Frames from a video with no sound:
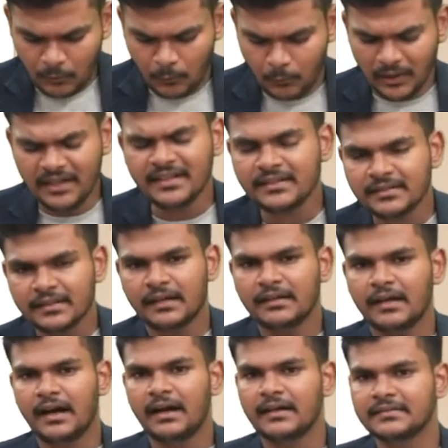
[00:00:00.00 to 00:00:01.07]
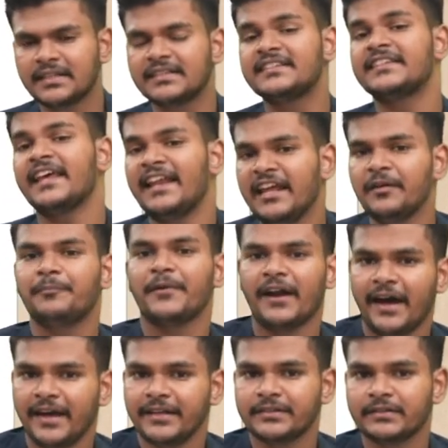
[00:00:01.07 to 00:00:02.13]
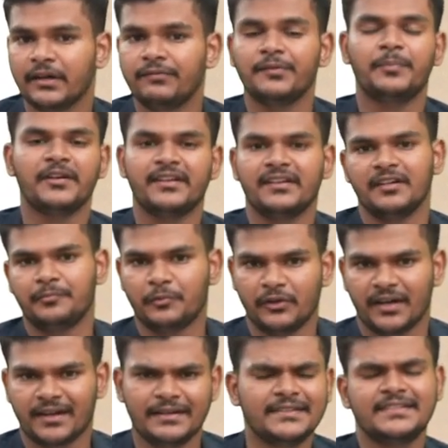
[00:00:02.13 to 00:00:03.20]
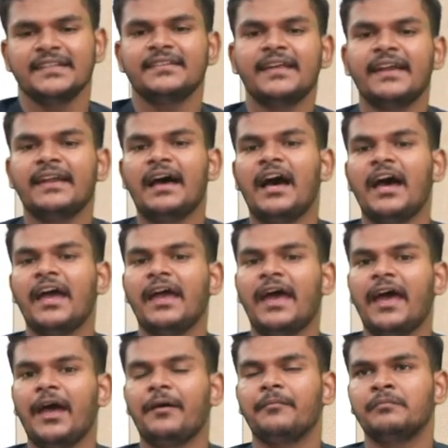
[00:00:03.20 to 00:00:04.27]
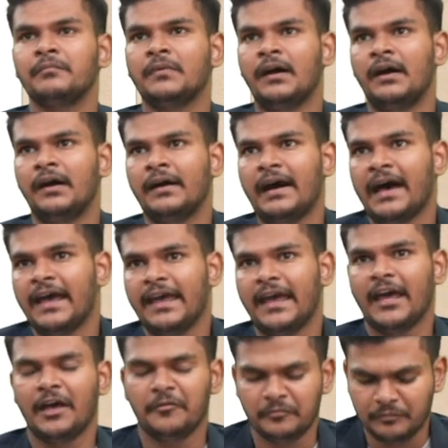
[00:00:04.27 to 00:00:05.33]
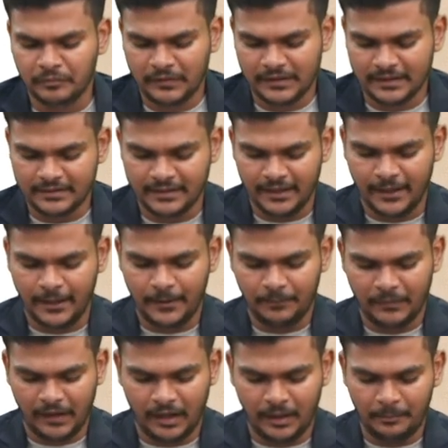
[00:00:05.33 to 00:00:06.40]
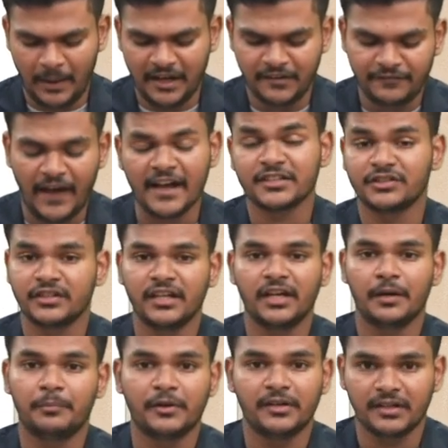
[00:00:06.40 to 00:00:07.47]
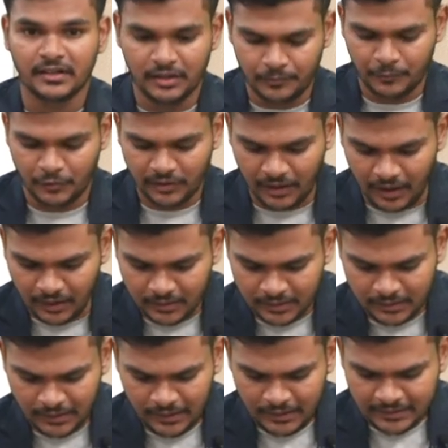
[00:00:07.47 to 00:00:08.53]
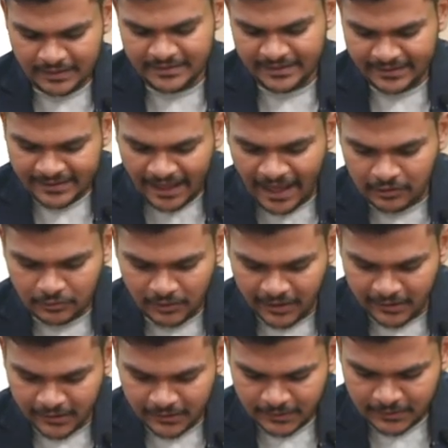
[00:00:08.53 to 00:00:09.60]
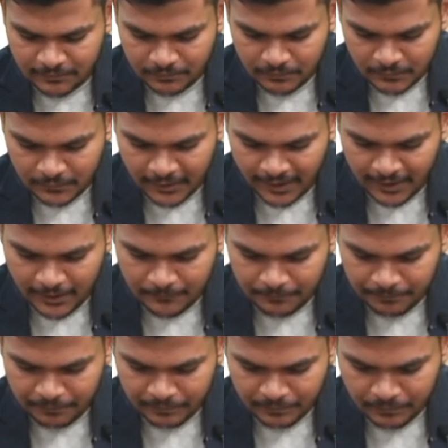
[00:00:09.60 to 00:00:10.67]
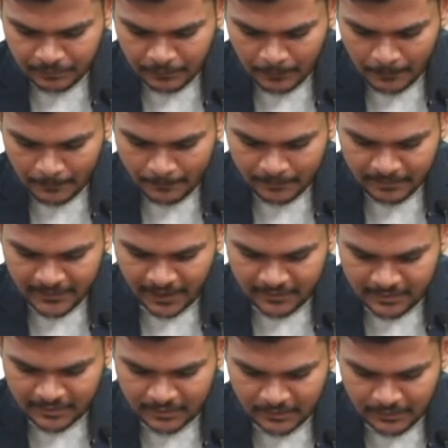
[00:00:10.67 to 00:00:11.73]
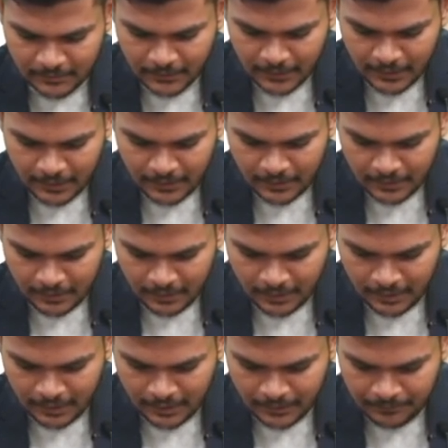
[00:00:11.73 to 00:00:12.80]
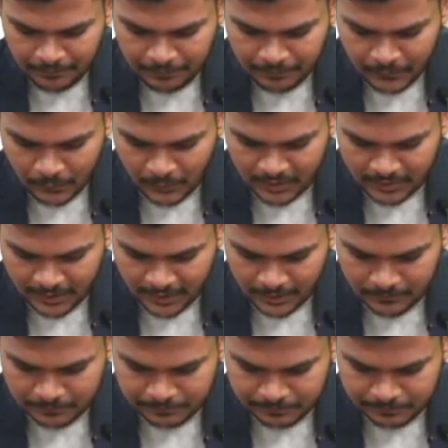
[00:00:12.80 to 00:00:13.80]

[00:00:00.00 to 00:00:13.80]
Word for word: what is the selling price of a particular product? Let's say that I am, let's say, manufacturing a particular product. Let's say calculators, right? That's, one second,